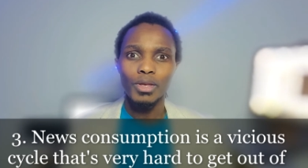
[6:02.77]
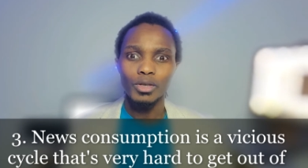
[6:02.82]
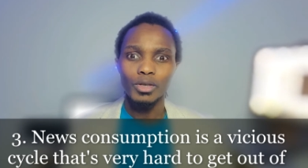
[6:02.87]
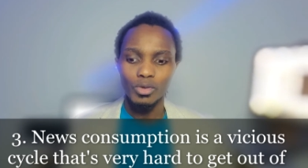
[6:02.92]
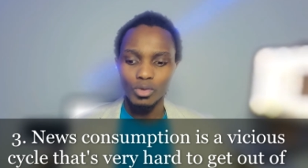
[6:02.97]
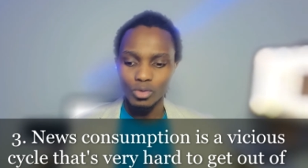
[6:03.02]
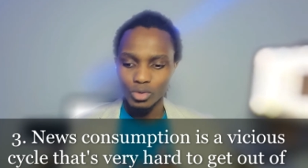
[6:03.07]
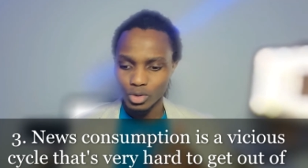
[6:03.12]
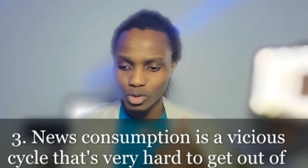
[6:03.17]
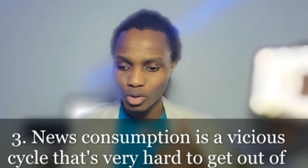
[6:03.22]

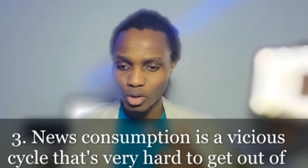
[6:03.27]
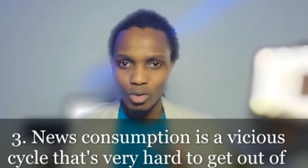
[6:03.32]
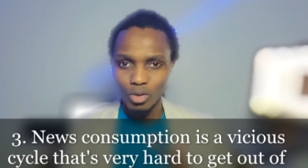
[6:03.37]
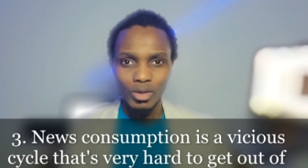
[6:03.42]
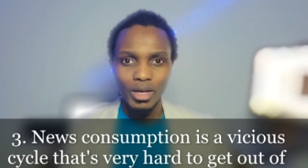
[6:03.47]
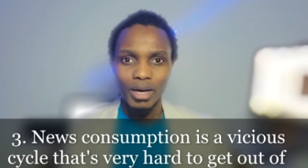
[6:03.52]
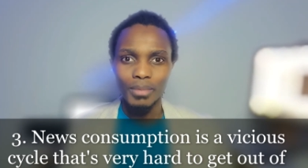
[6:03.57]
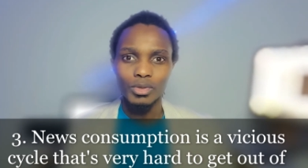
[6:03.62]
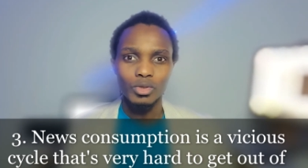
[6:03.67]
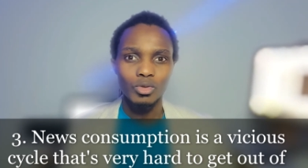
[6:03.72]
Scroll
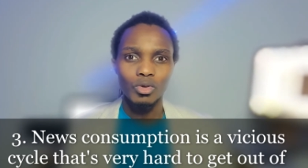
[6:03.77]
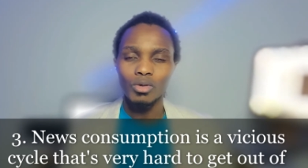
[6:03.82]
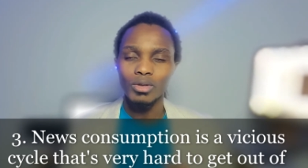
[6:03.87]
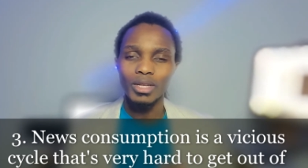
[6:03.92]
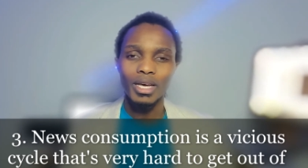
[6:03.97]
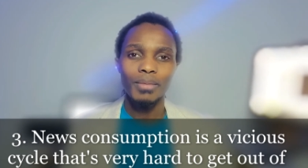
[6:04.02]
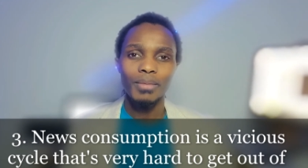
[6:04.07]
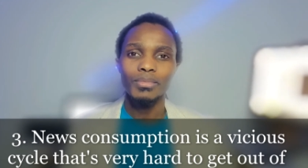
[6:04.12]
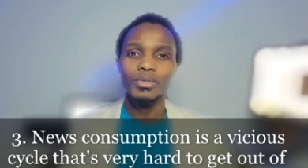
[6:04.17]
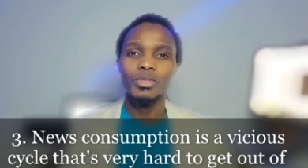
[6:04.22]
up, scroll
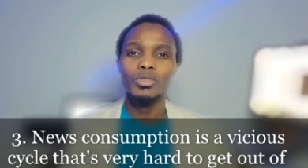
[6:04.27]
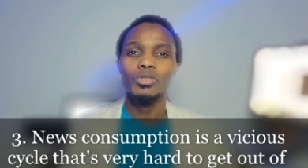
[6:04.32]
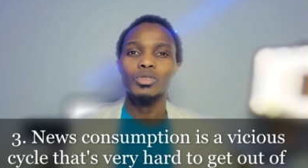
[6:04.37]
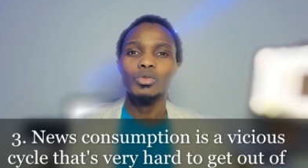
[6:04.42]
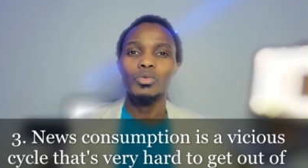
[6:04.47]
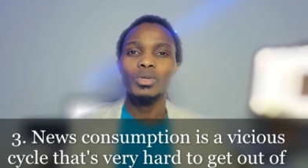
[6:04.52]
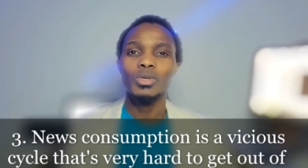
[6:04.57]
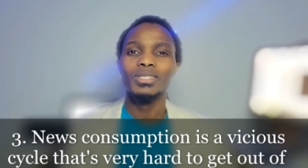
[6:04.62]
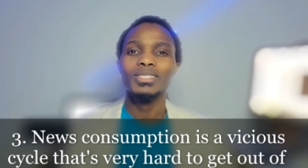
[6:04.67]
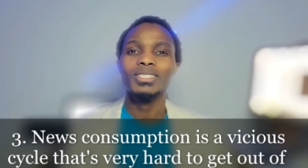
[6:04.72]
up. You
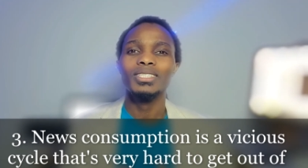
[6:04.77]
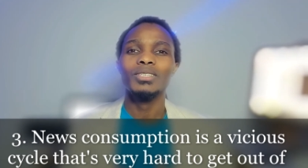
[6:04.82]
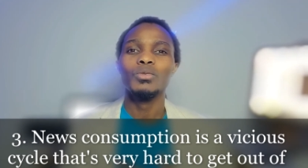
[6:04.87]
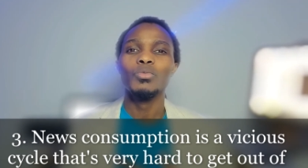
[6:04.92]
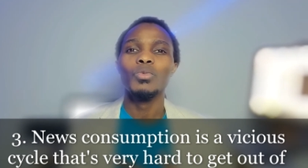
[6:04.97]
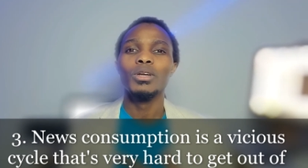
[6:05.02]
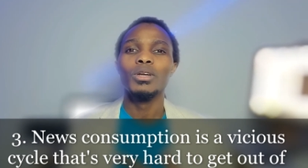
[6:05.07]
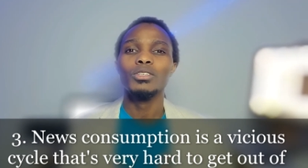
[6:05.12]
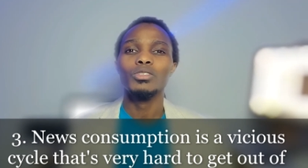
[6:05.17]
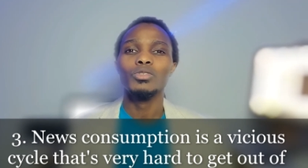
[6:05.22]
want to see
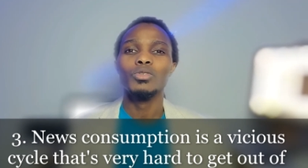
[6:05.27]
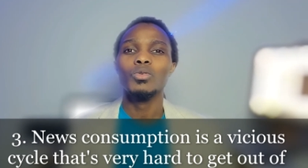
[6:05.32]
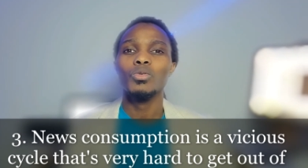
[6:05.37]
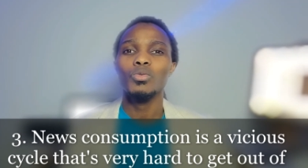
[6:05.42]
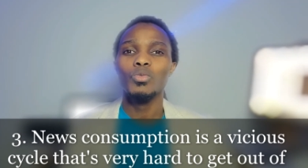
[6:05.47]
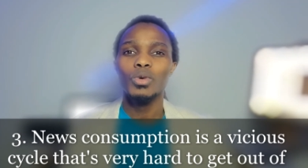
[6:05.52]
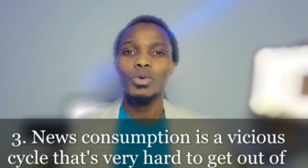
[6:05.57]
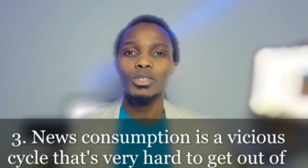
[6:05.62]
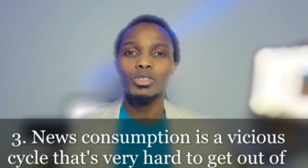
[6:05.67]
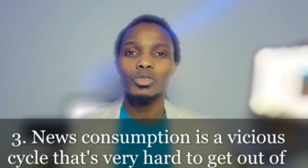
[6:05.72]
what is
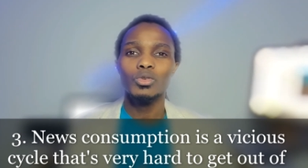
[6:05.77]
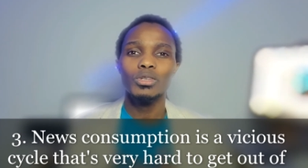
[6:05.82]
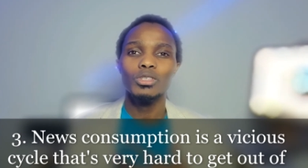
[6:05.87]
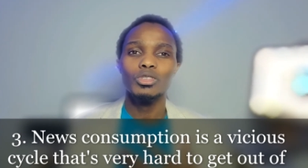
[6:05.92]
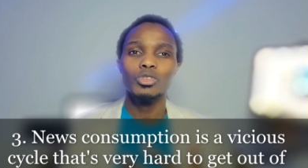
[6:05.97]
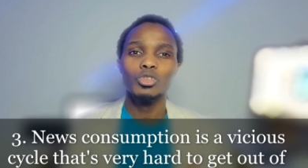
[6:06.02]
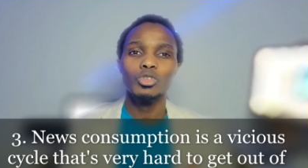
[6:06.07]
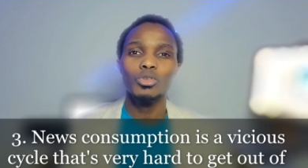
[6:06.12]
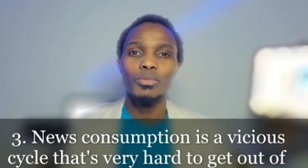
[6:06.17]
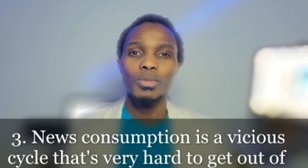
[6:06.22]
on
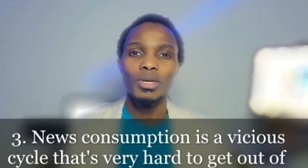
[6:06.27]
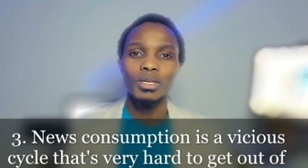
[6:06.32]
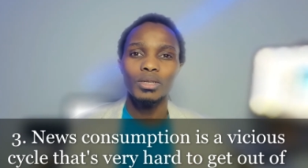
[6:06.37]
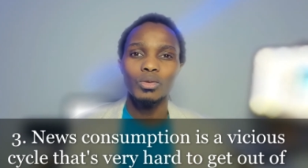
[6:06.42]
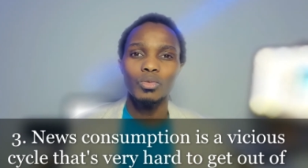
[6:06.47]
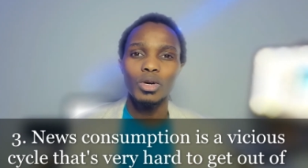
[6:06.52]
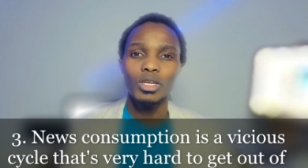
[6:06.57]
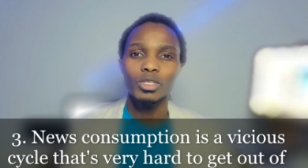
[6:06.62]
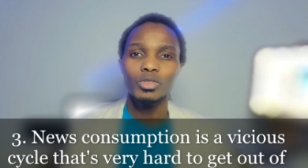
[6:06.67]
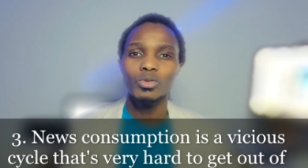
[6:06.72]
social media,
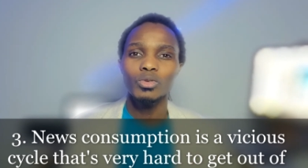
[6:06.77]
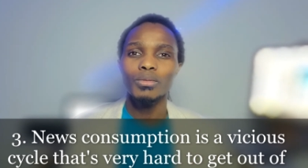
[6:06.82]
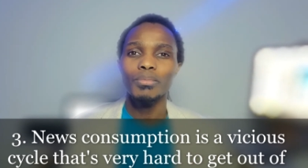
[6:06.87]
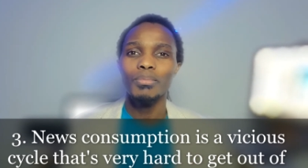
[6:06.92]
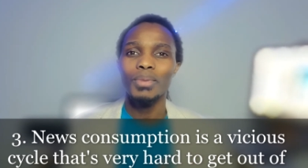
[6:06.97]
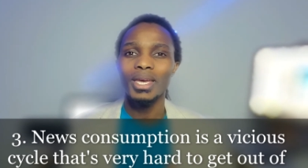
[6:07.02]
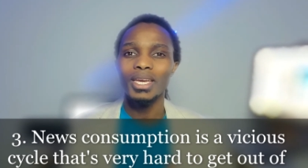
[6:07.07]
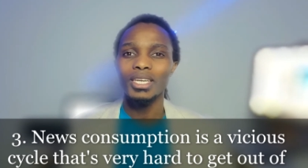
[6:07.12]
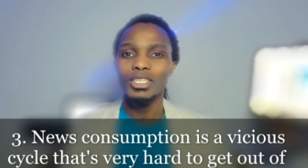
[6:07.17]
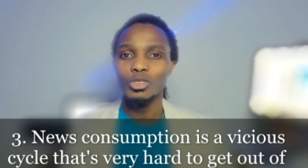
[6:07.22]
what is on the
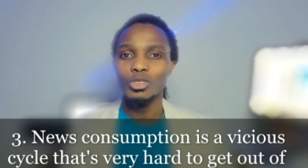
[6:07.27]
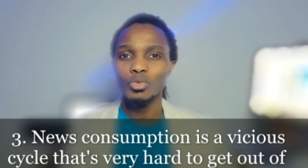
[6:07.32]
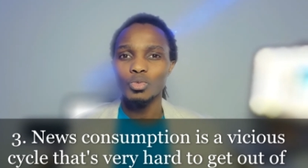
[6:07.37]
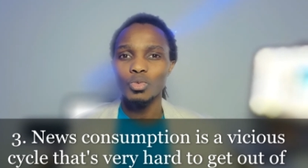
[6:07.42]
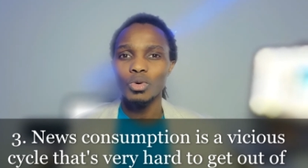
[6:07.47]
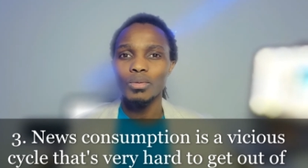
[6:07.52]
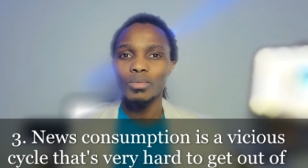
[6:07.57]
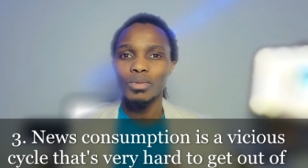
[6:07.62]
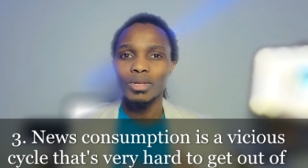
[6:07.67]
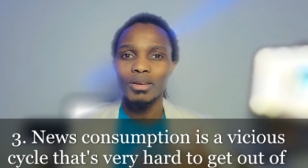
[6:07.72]
page,
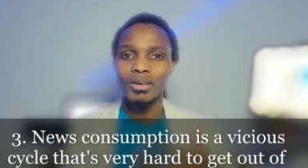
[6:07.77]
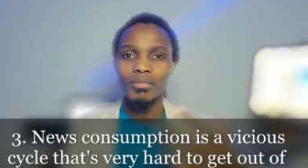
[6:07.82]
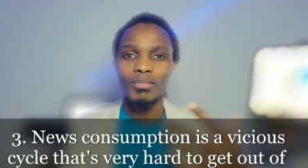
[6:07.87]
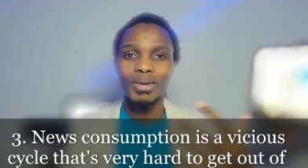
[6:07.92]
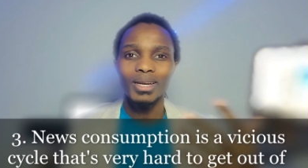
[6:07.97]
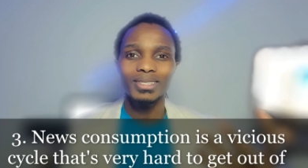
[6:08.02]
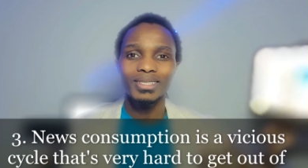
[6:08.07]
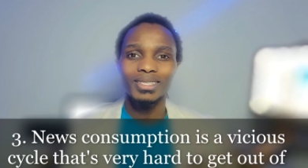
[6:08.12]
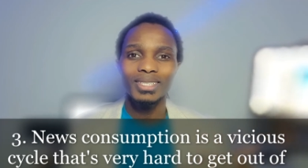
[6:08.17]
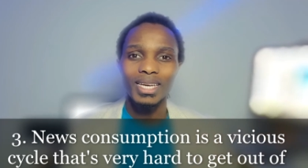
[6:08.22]
what
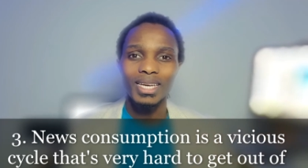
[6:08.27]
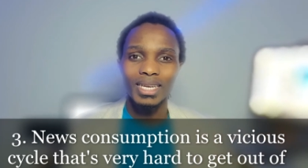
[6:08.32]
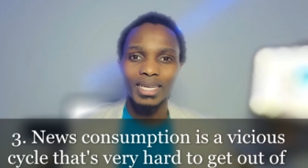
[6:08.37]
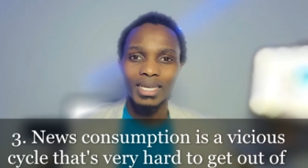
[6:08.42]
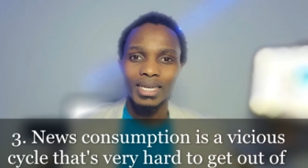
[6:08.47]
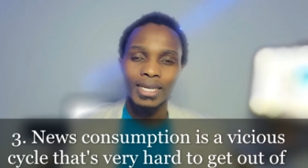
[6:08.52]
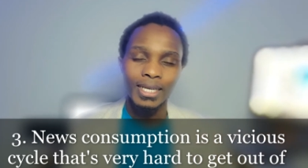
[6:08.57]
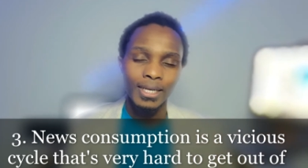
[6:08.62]
everybody's saying,